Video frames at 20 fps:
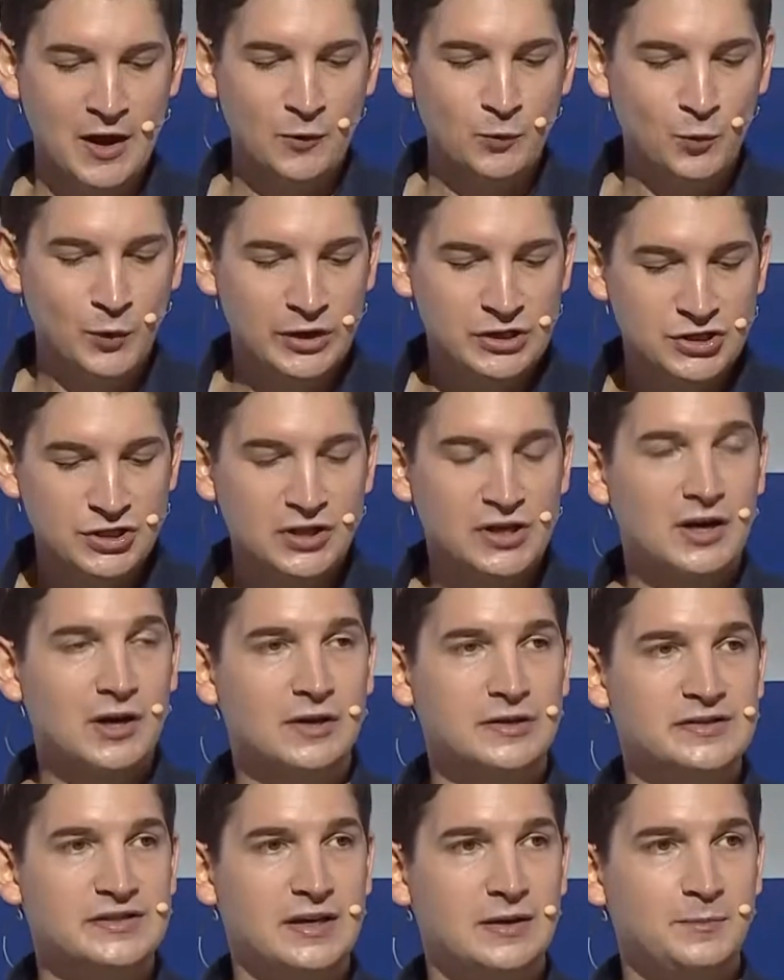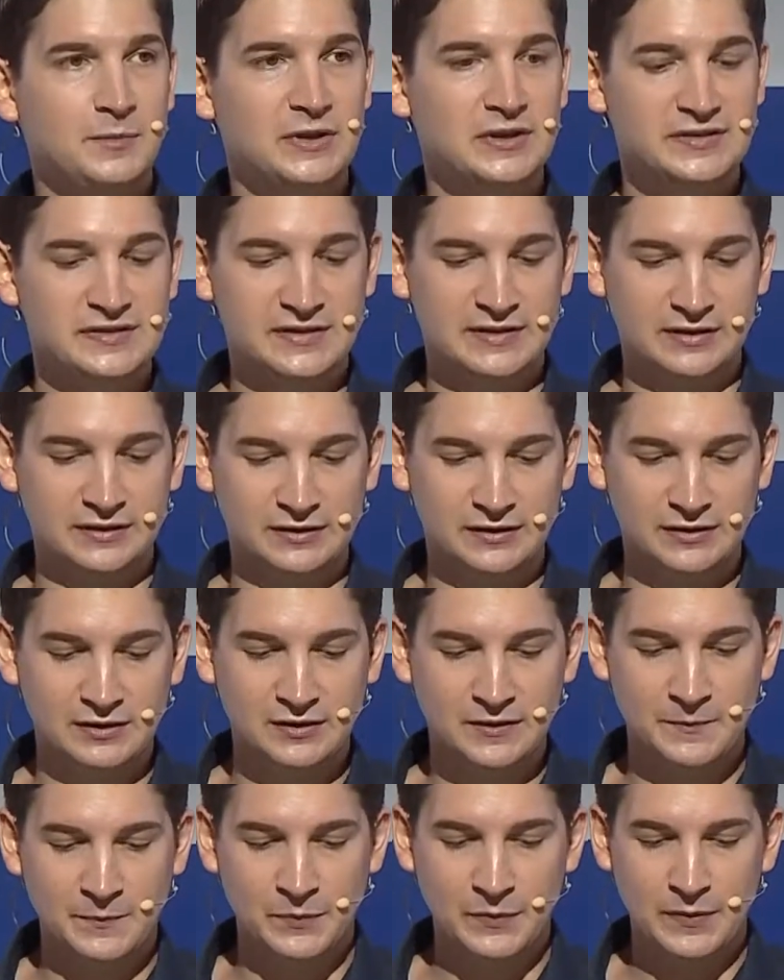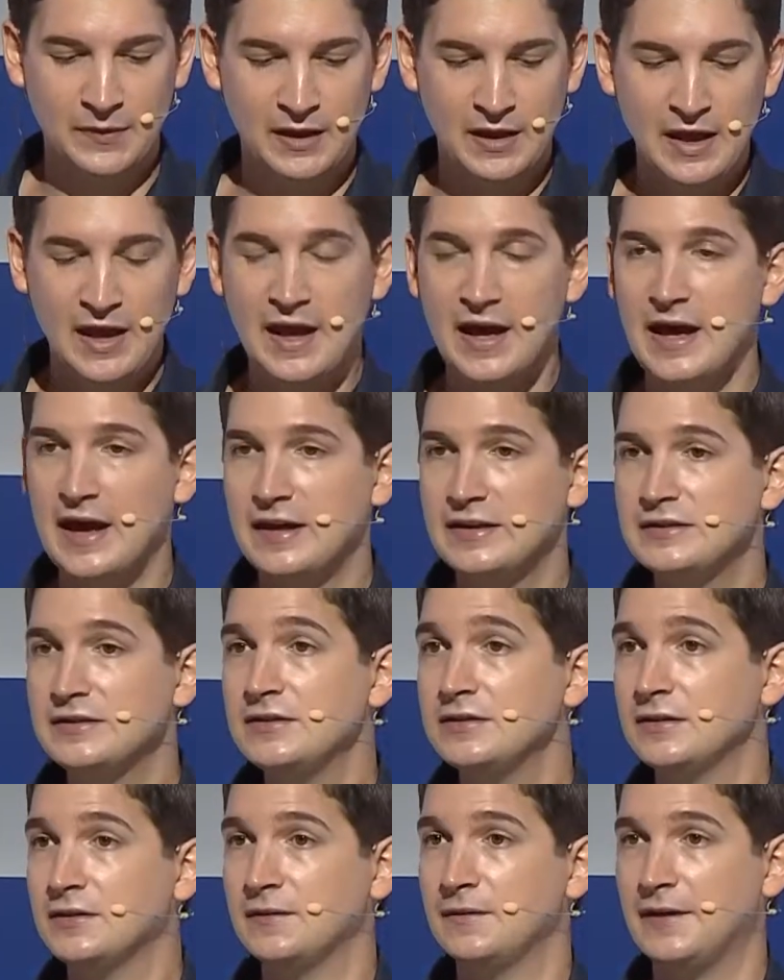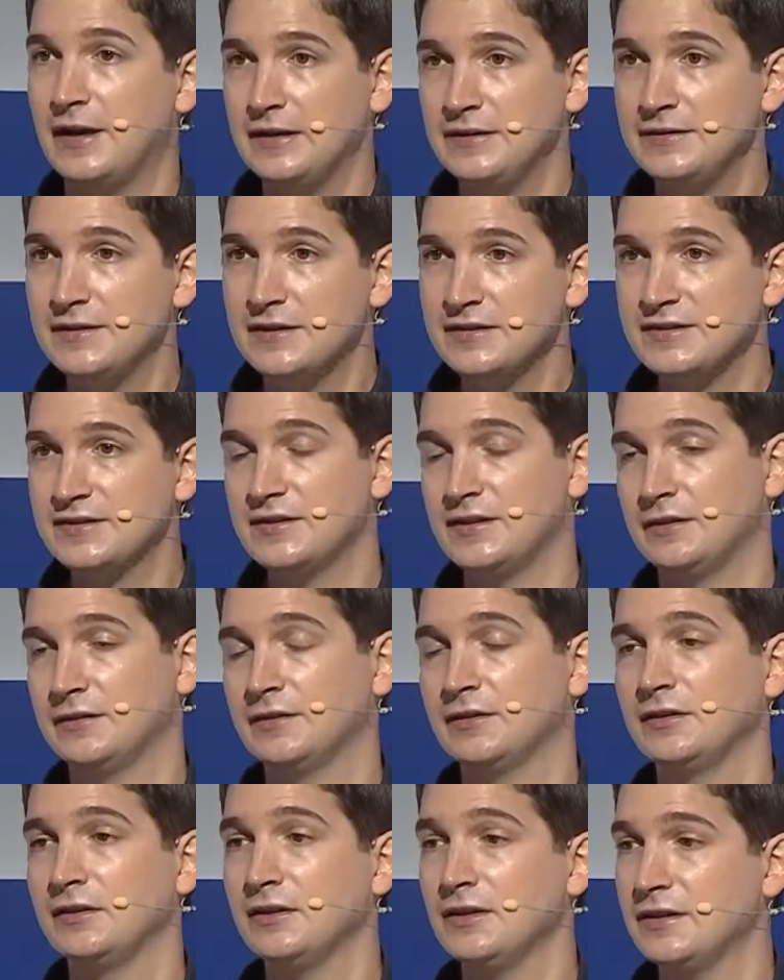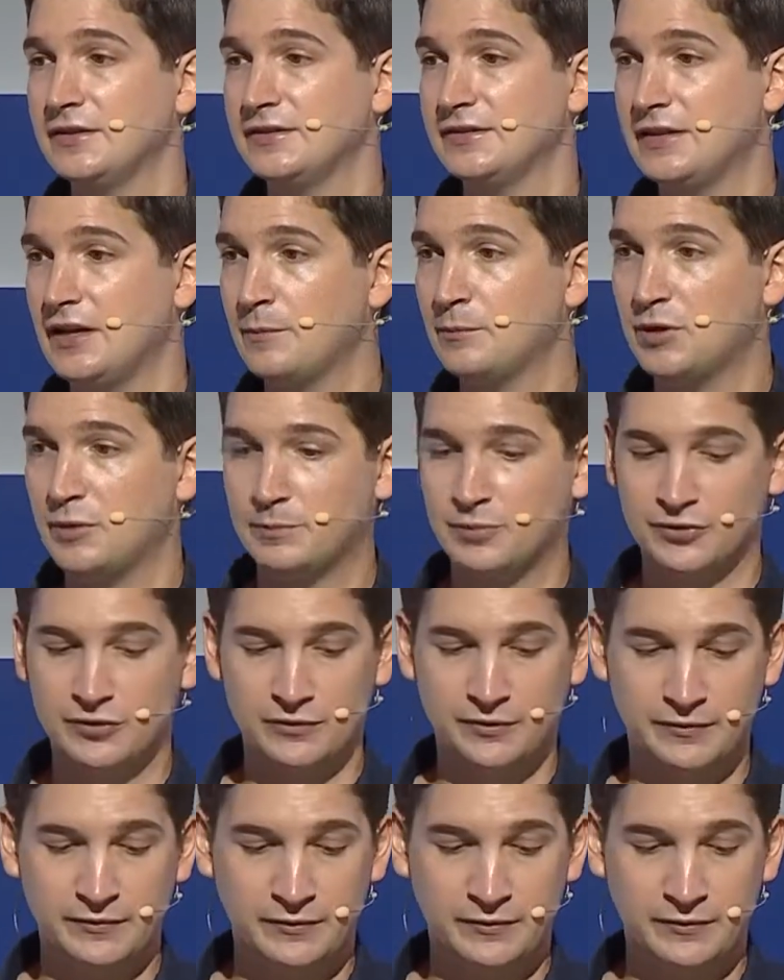which car sent me a signal and that this signal is tamper-proof.